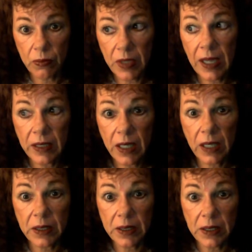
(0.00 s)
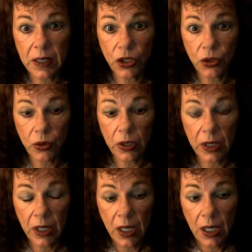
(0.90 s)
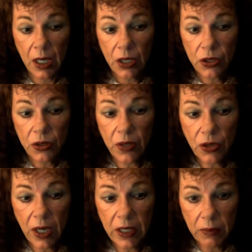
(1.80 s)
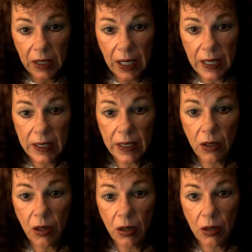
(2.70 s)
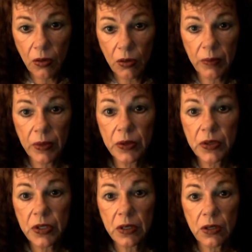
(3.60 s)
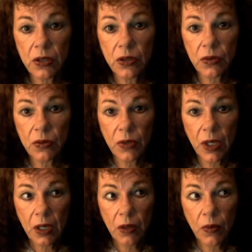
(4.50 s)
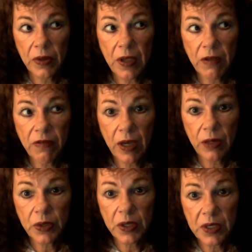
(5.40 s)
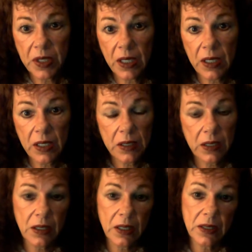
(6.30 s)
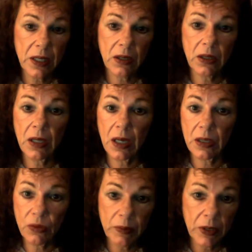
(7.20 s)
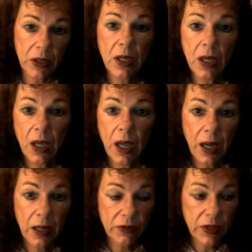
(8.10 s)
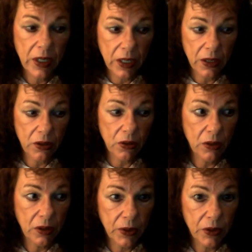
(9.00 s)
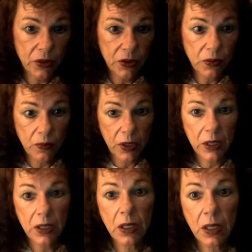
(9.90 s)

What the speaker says: had to cut the study short. So they tried to blanket all hormones into what they found with the studies, and they scared a lot of women out of taking their hormones. But